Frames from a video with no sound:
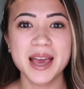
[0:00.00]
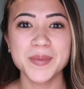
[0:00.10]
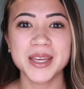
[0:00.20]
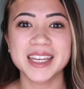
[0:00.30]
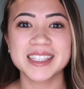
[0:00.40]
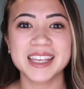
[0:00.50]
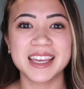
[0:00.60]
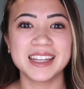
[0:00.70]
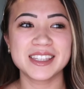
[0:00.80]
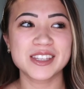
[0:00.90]
because
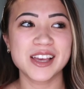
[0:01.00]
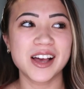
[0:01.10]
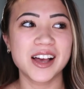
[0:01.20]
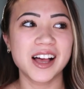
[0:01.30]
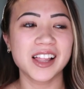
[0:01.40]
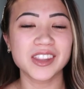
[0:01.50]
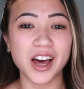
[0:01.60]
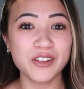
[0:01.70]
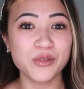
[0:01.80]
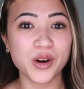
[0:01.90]
it is a
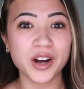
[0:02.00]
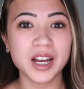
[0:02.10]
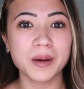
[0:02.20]
lot of work,